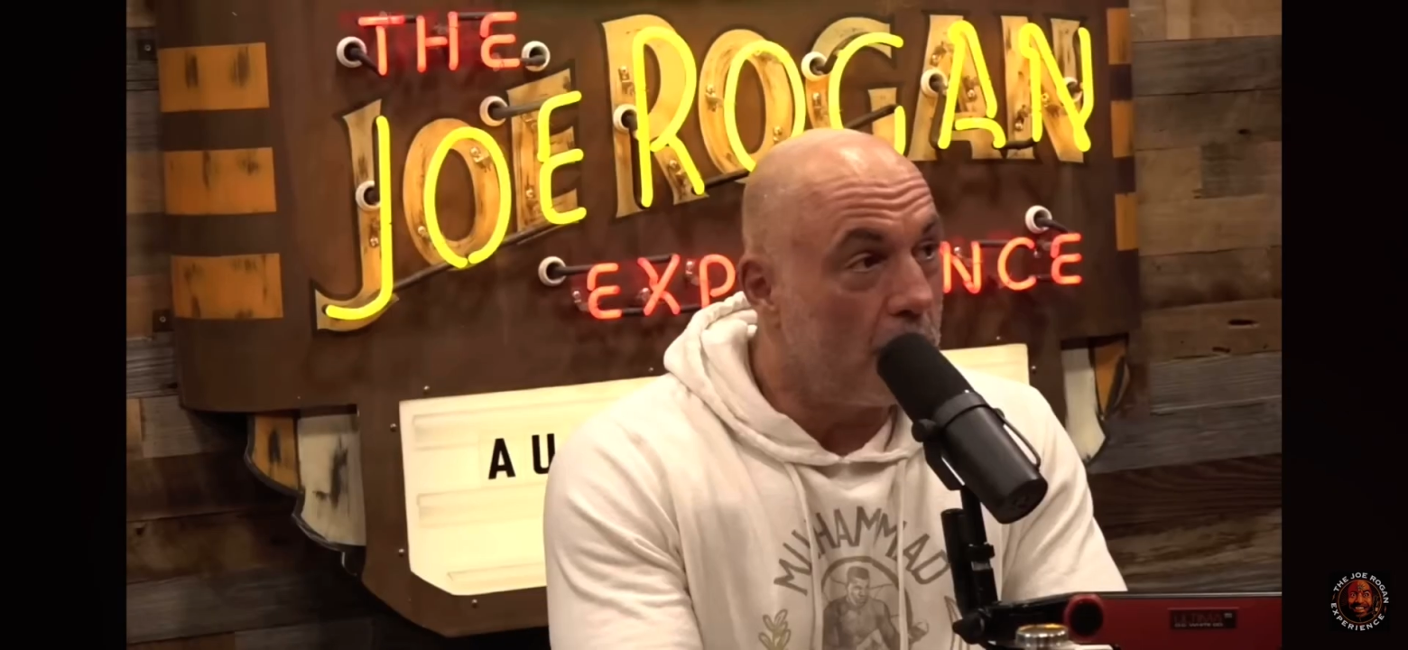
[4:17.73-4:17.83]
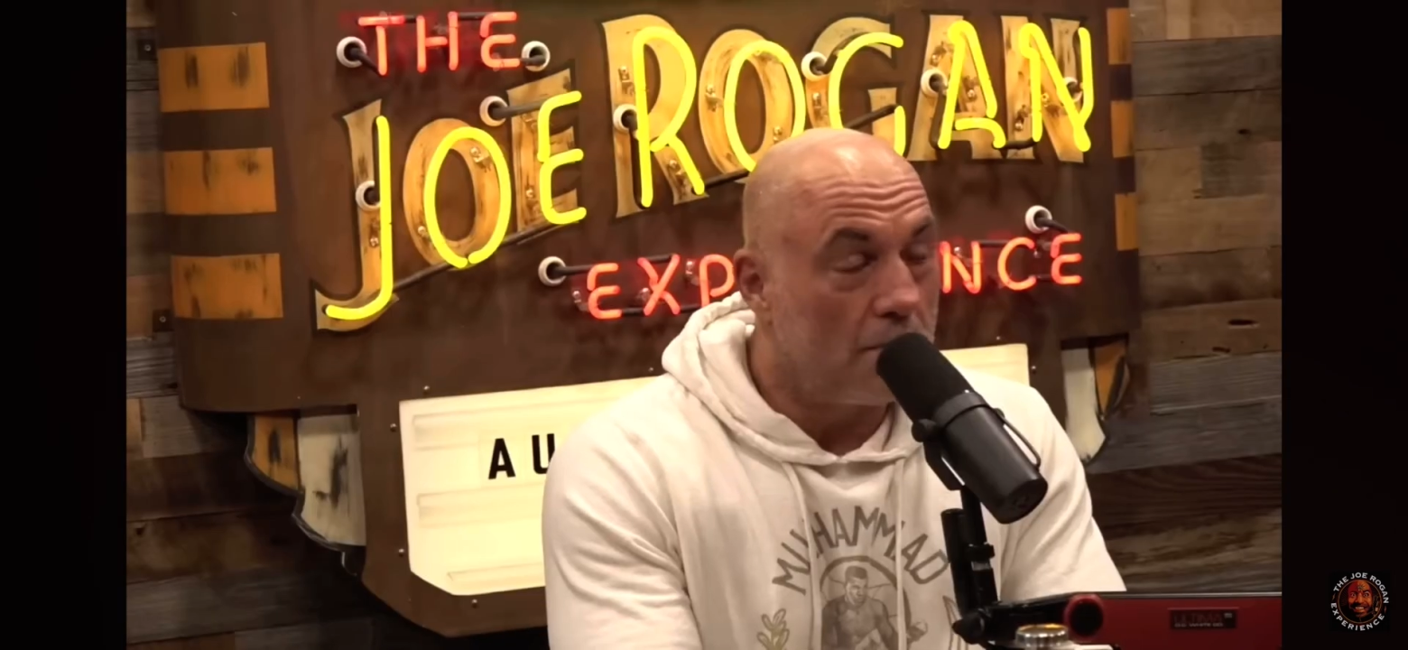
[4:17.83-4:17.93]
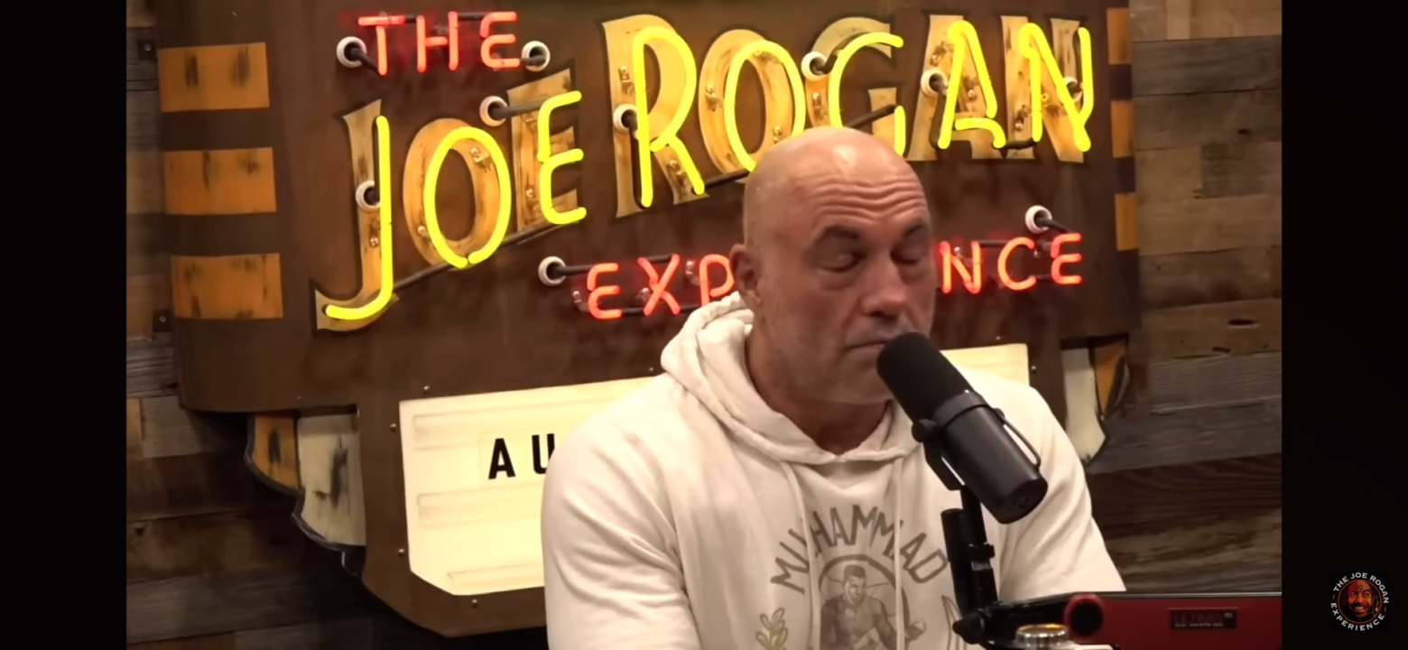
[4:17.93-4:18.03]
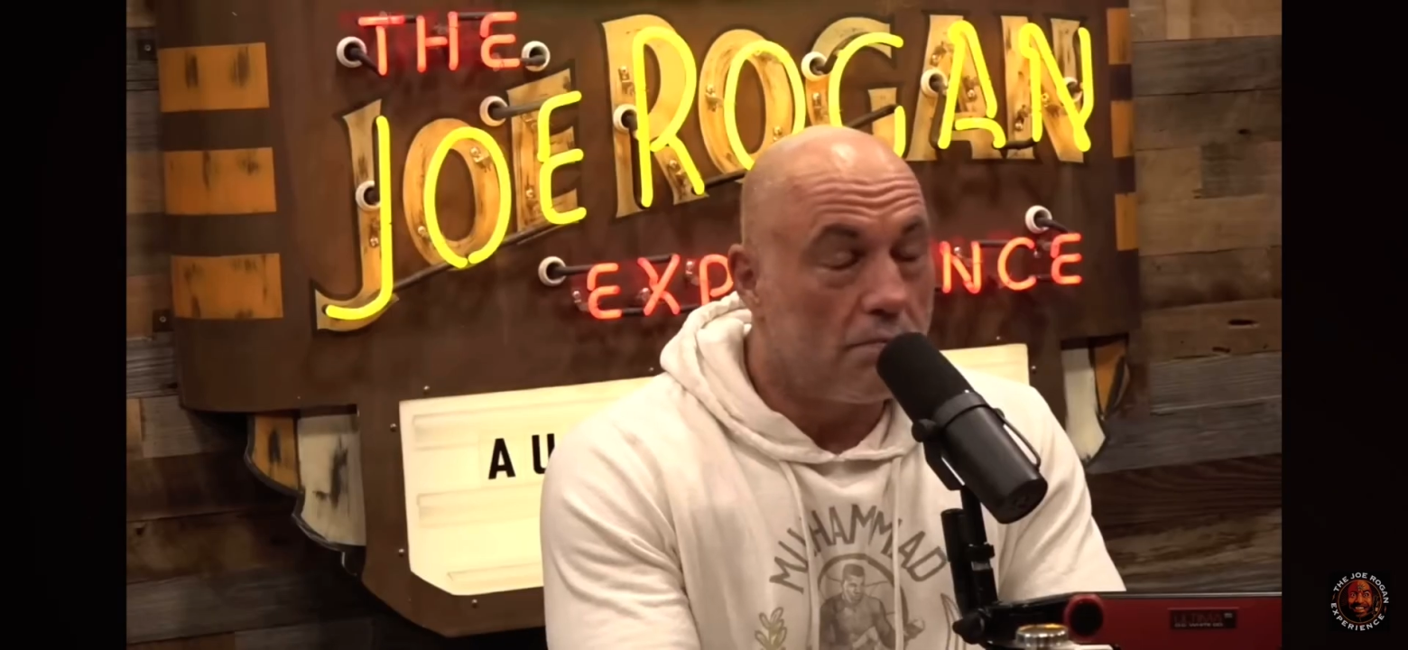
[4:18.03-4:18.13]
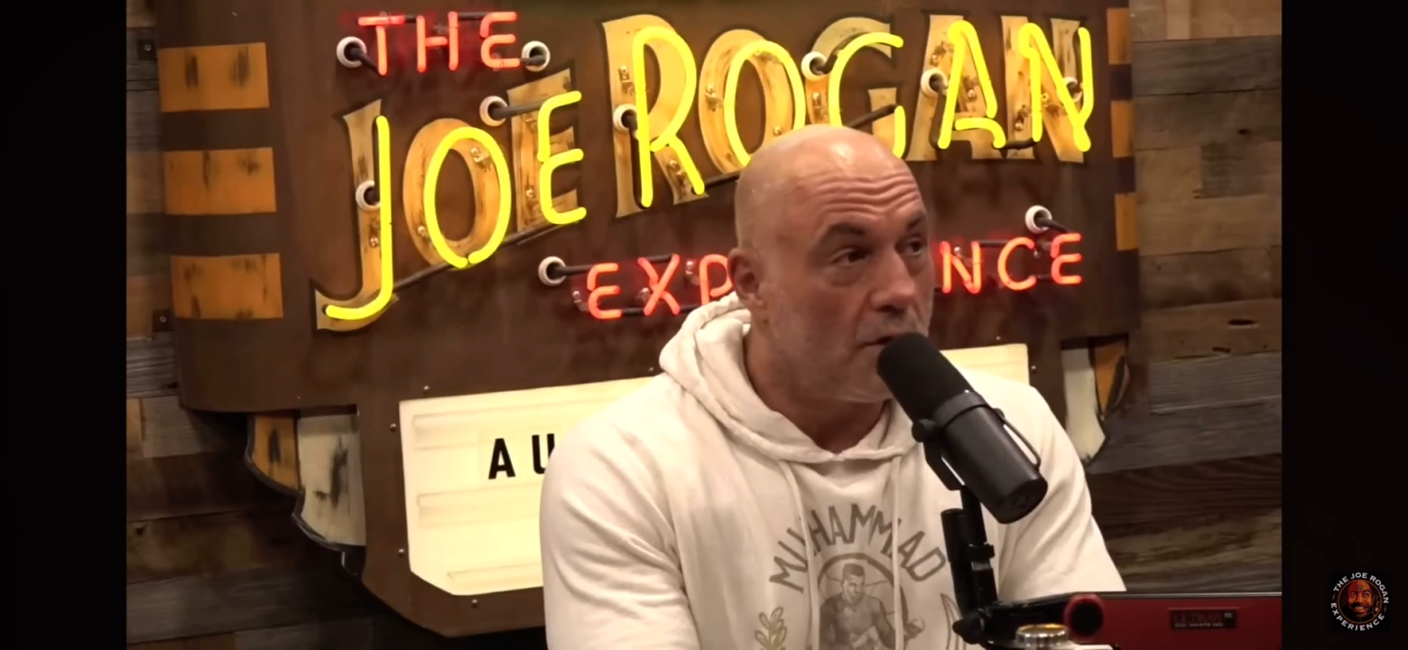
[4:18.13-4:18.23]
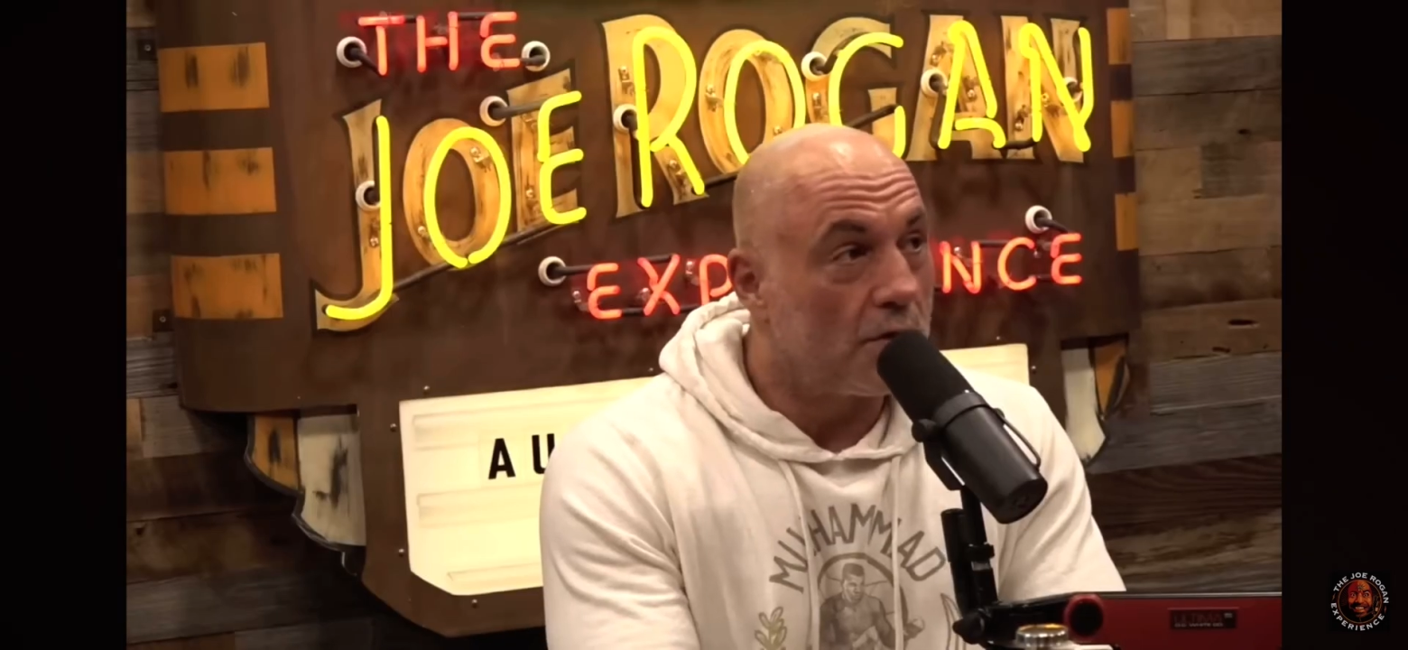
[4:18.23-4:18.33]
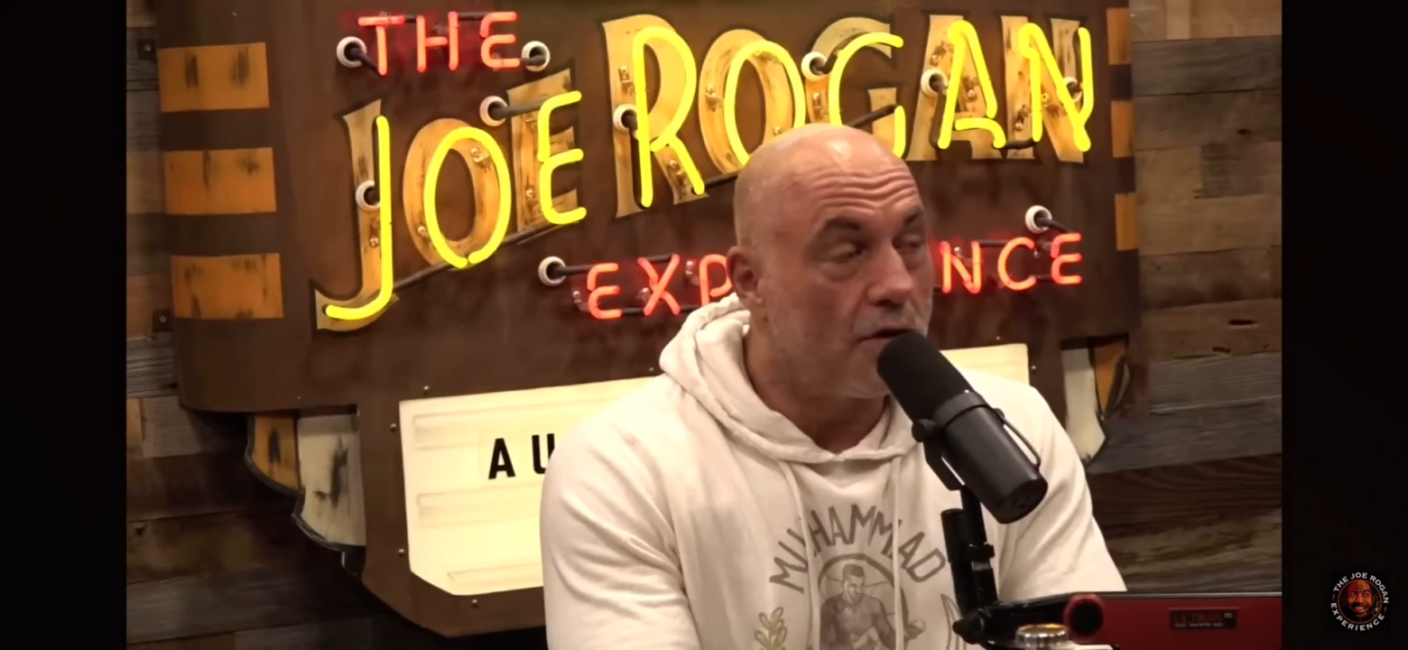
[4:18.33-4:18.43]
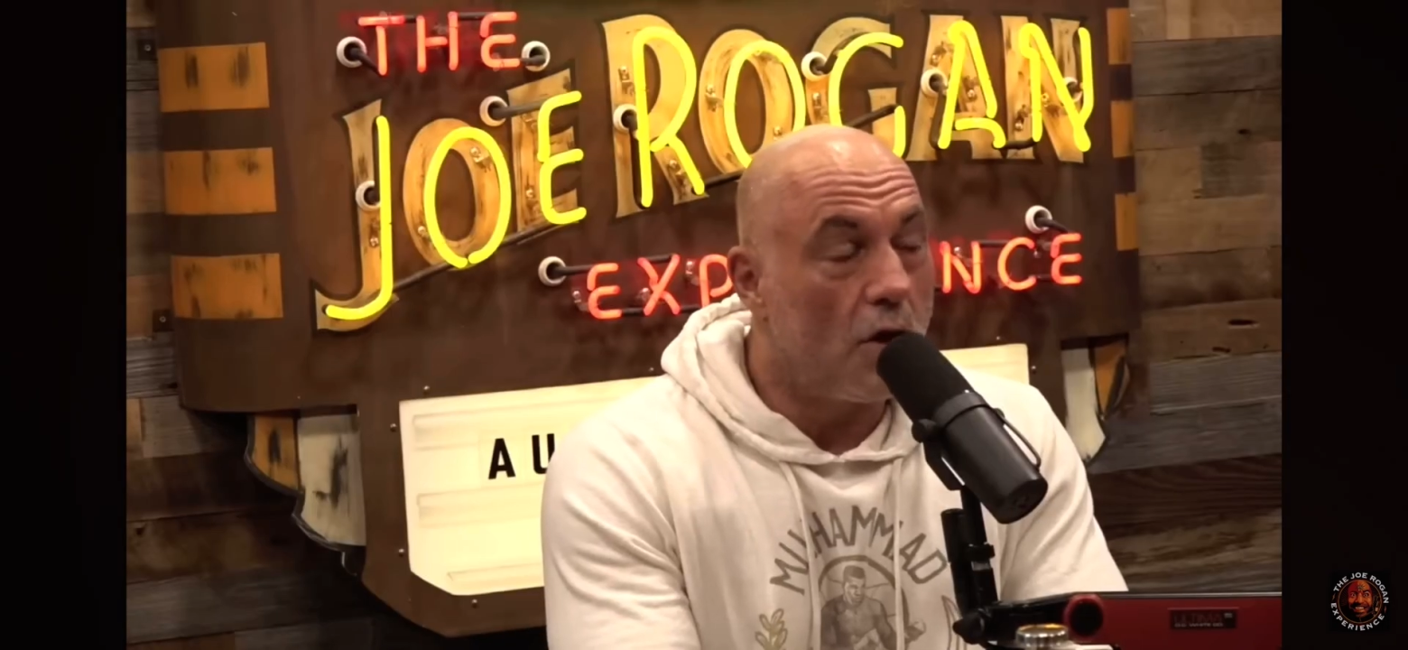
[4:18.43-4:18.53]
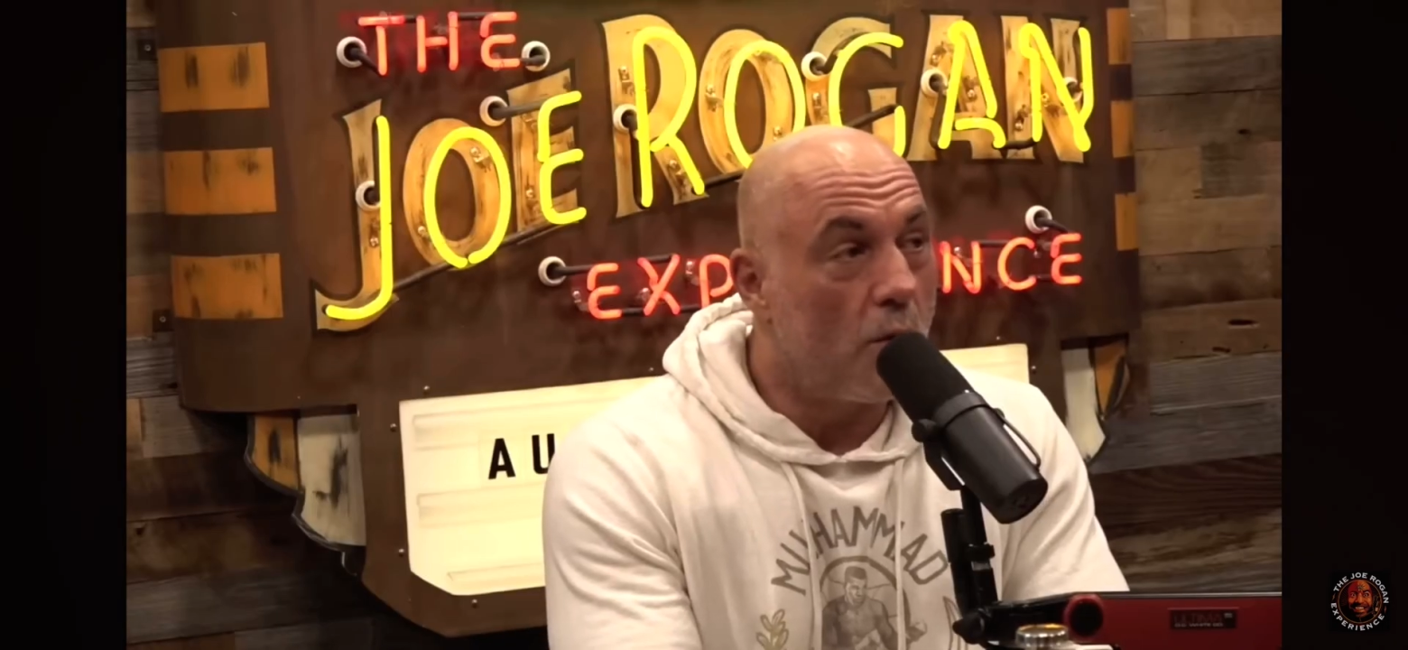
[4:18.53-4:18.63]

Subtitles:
There's no